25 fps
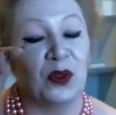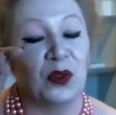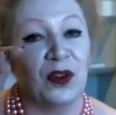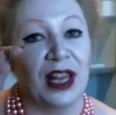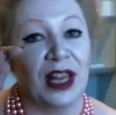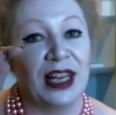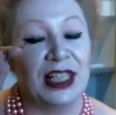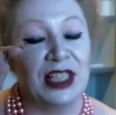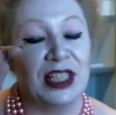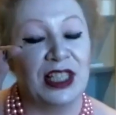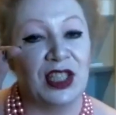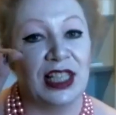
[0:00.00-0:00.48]
the
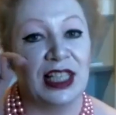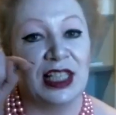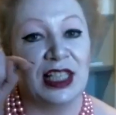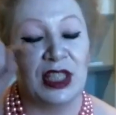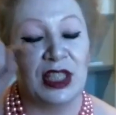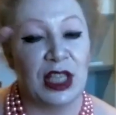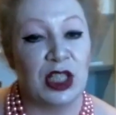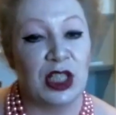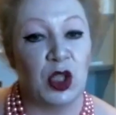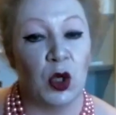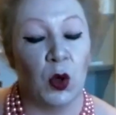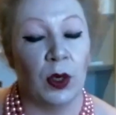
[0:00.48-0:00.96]
funniest thing is
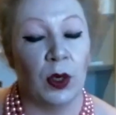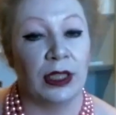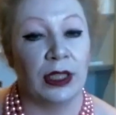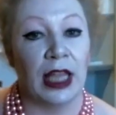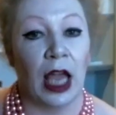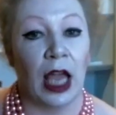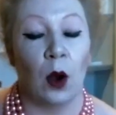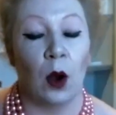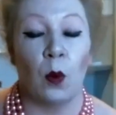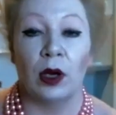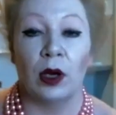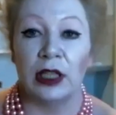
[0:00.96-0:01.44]
they're doing
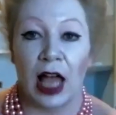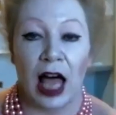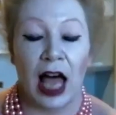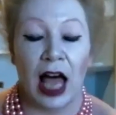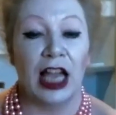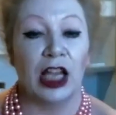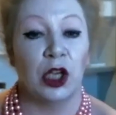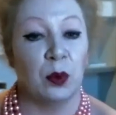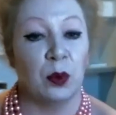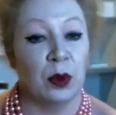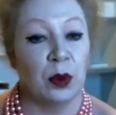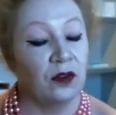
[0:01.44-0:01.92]
that while
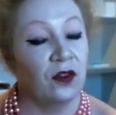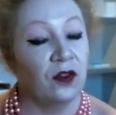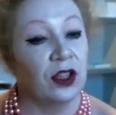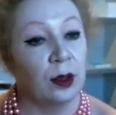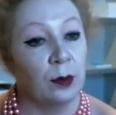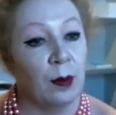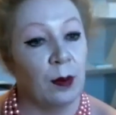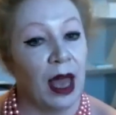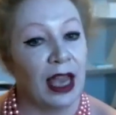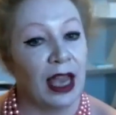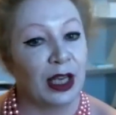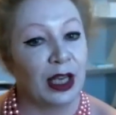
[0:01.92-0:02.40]
arguing for
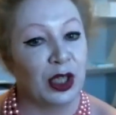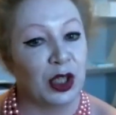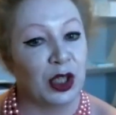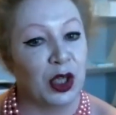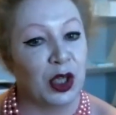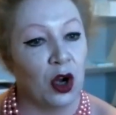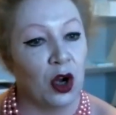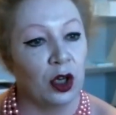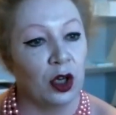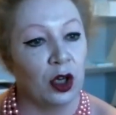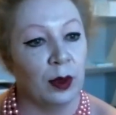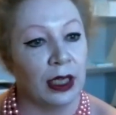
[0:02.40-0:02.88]
the market
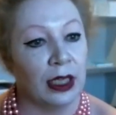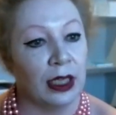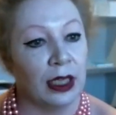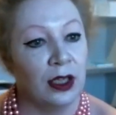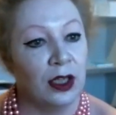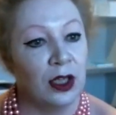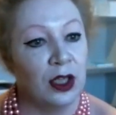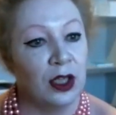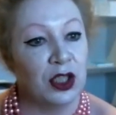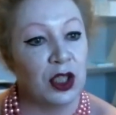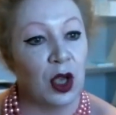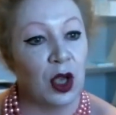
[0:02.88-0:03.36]
economy.
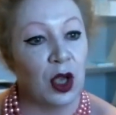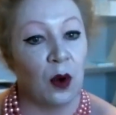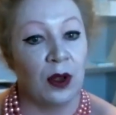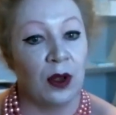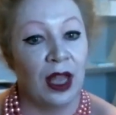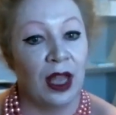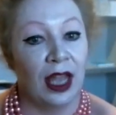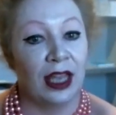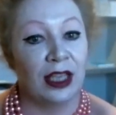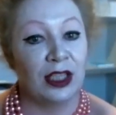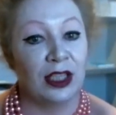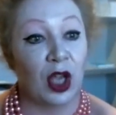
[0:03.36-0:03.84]
So
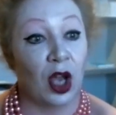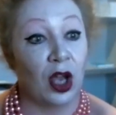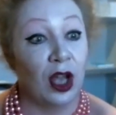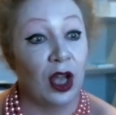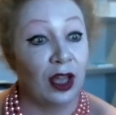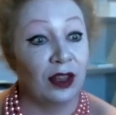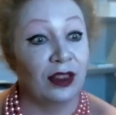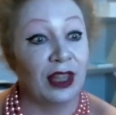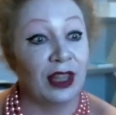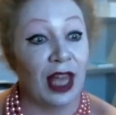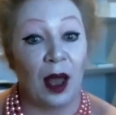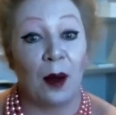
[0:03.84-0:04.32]

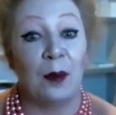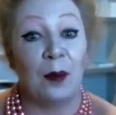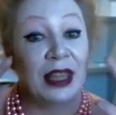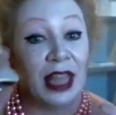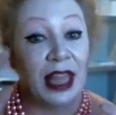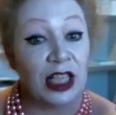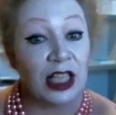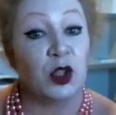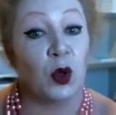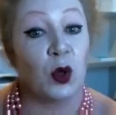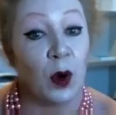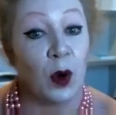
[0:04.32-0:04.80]
that, I mean,
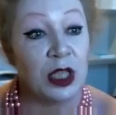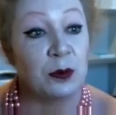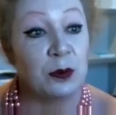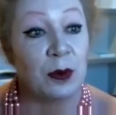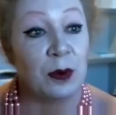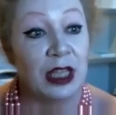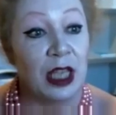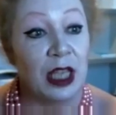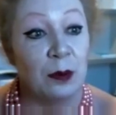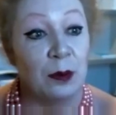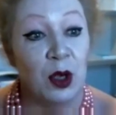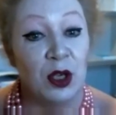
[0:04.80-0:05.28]
that's always
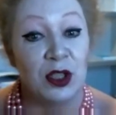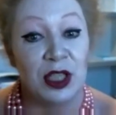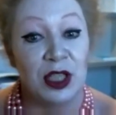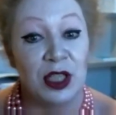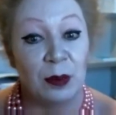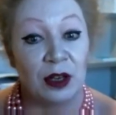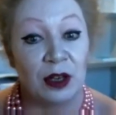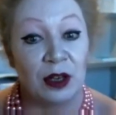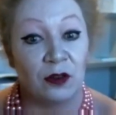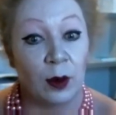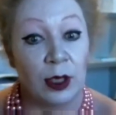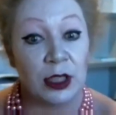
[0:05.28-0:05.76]
been the
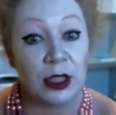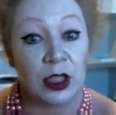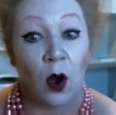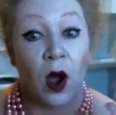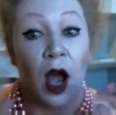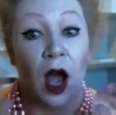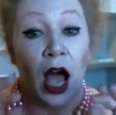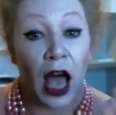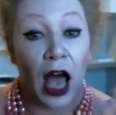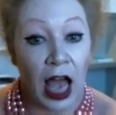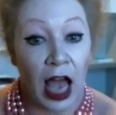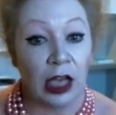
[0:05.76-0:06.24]
amusing bit for me. So
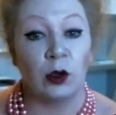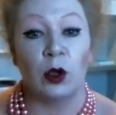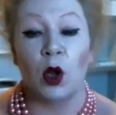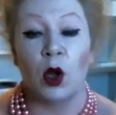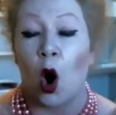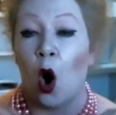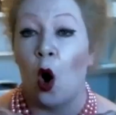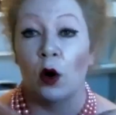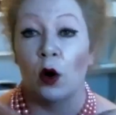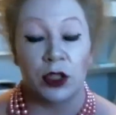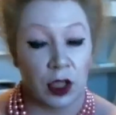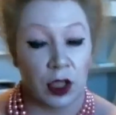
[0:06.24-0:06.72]
argue,
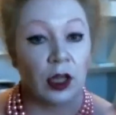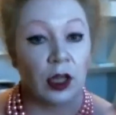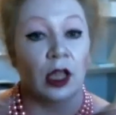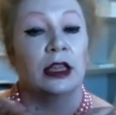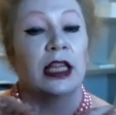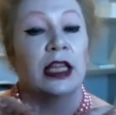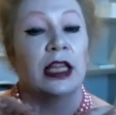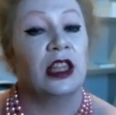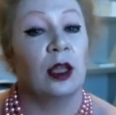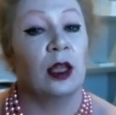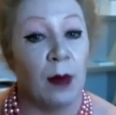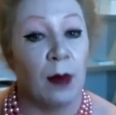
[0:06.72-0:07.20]
oh,
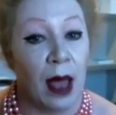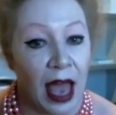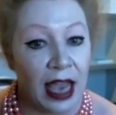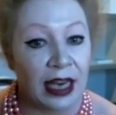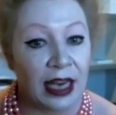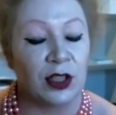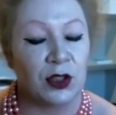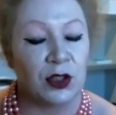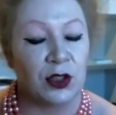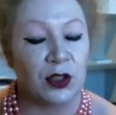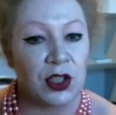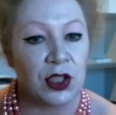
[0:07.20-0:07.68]
let the
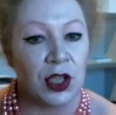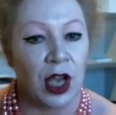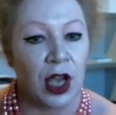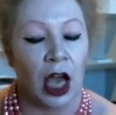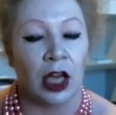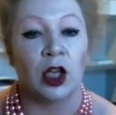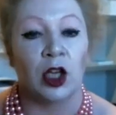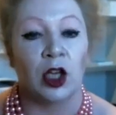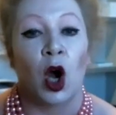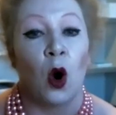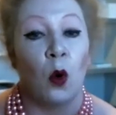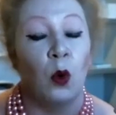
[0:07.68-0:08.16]
market decide.